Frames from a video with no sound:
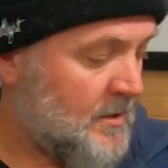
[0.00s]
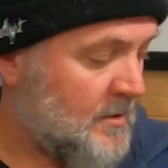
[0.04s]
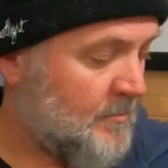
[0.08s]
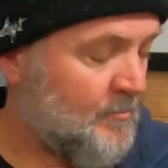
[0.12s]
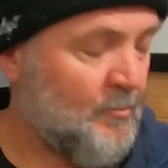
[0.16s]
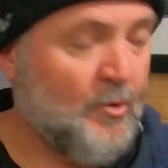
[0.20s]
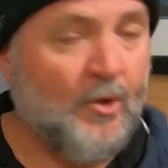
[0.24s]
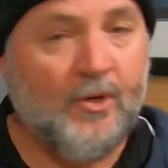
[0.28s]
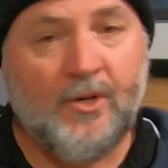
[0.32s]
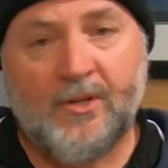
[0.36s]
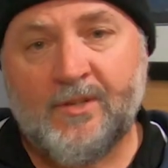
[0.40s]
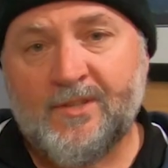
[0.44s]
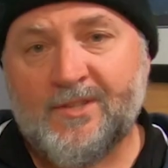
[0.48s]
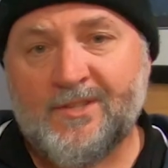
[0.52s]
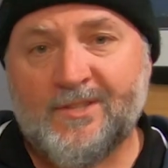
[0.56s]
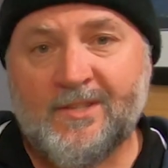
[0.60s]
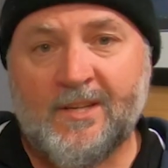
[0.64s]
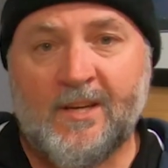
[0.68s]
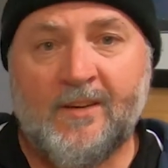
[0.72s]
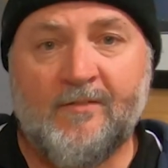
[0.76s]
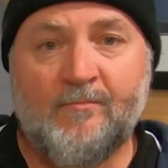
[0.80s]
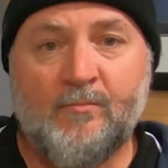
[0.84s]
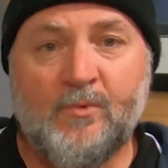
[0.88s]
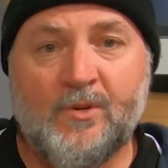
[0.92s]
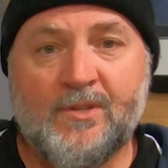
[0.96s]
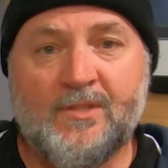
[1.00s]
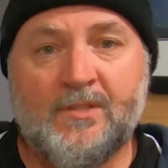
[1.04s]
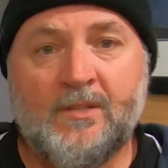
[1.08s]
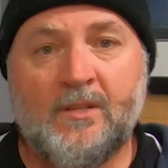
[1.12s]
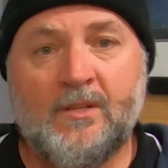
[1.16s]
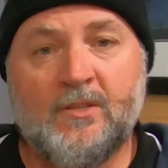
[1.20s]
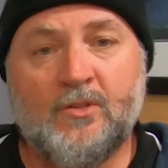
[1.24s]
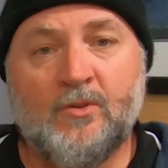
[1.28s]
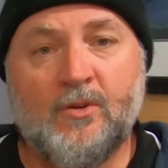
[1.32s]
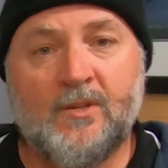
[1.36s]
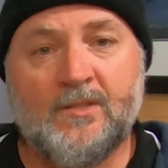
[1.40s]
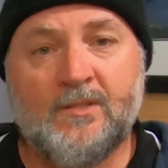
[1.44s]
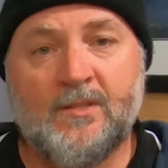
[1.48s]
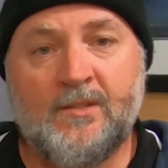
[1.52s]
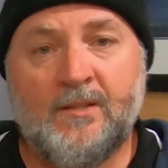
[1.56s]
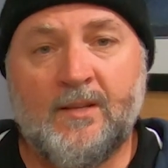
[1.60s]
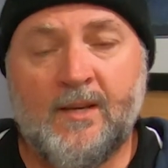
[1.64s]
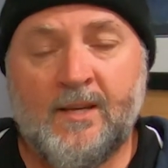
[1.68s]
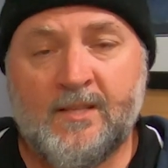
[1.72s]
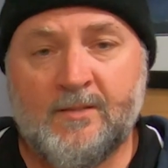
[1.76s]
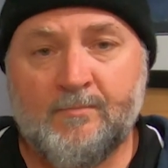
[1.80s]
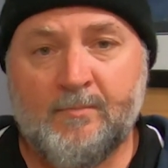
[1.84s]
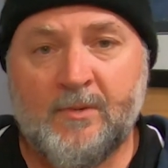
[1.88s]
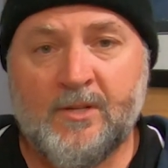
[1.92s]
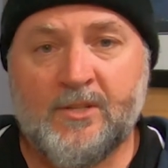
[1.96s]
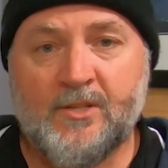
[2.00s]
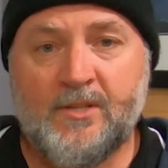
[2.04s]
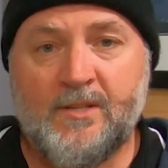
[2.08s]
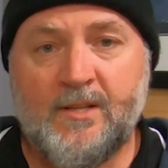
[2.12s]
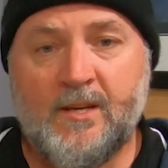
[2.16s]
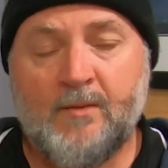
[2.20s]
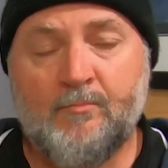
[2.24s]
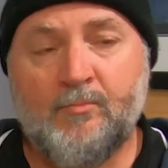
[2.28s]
I'm not going to save my sanitizer as much now.